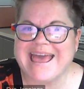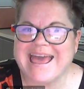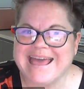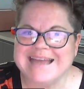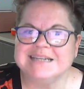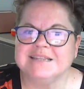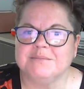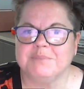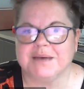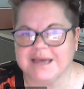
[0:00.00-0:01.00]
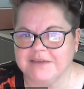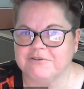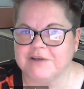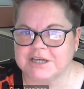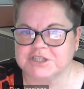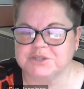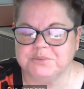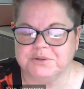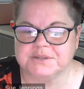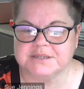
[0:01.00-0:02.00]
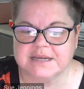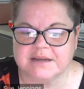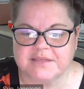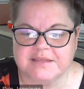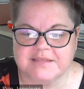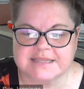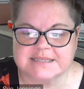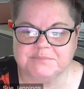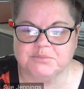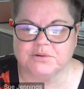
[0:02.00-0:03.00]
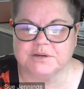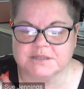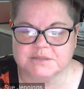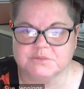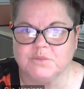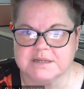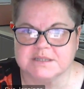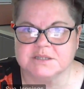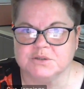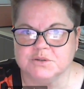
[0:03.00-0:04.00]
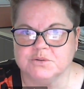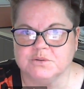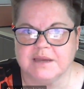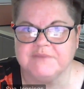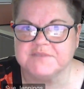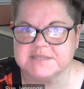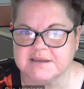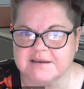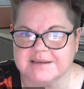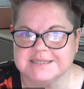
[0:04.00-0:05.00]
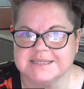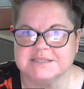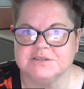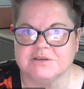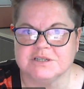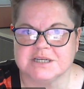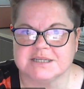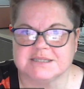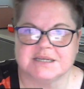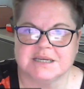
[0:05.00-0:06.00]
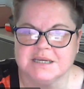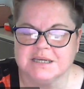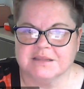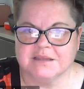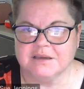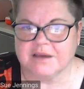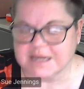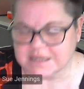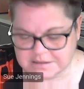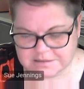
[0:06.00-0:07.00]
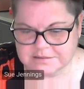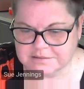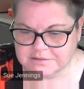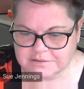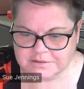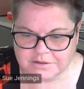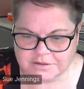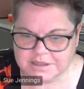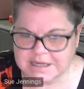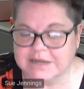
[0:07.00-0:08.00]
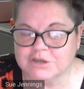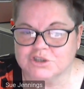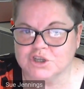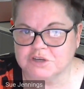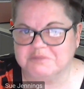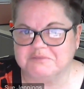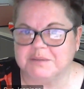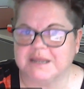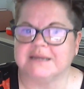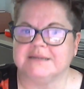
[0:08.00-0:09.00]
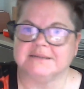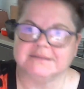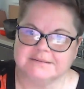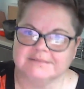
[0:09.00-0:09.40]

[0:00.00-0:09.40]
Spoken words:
and the behavioural attributes. And I think that's an important one to emphasise. It's not just that I can, get a tube of blood and